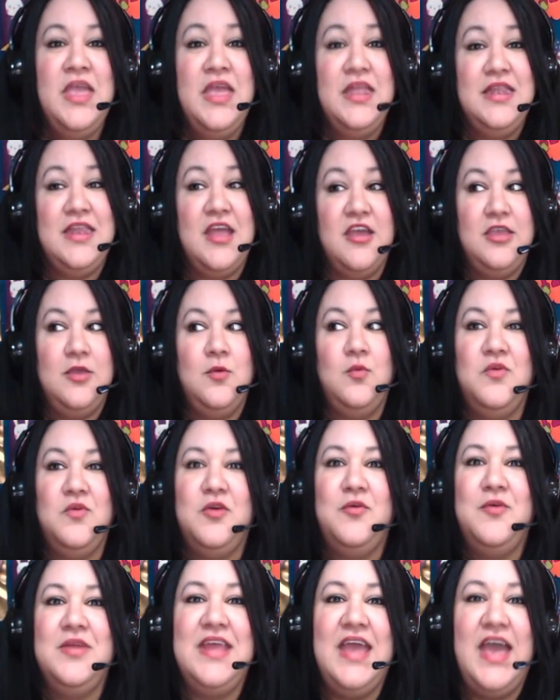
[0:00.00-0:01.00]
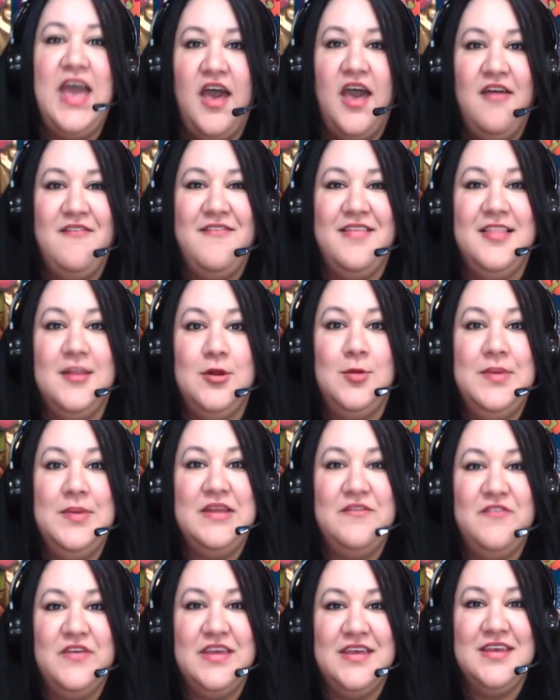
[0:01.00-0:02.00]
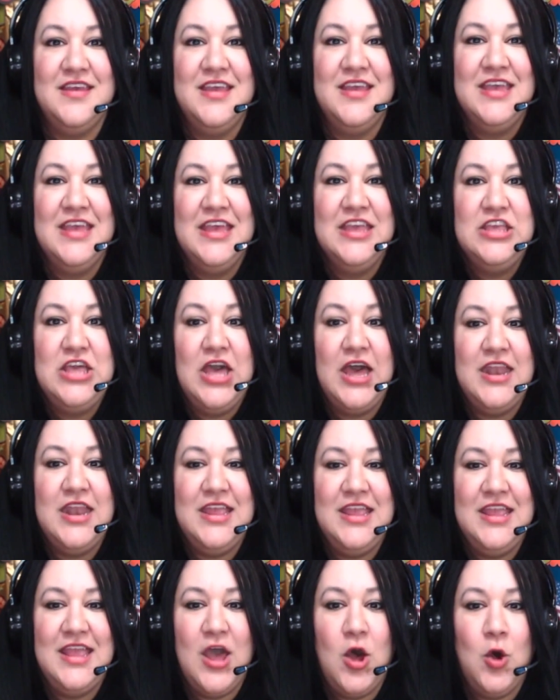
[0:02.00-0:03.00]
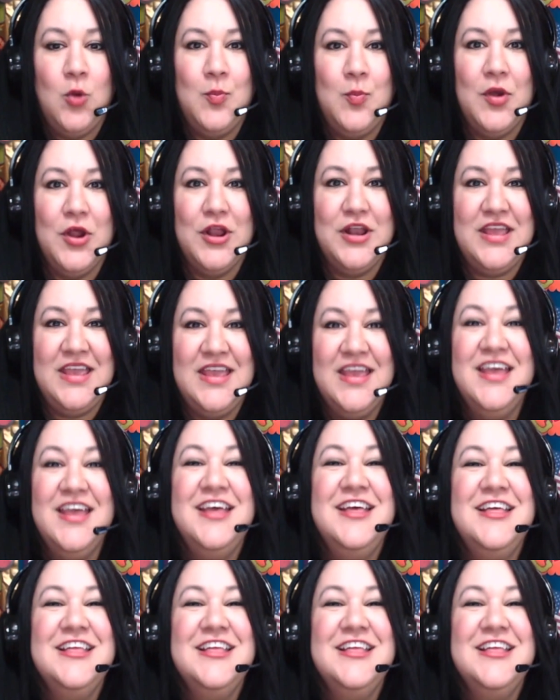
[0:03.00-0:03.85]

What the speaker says: Now, you will want to have a little bit of a cutting out party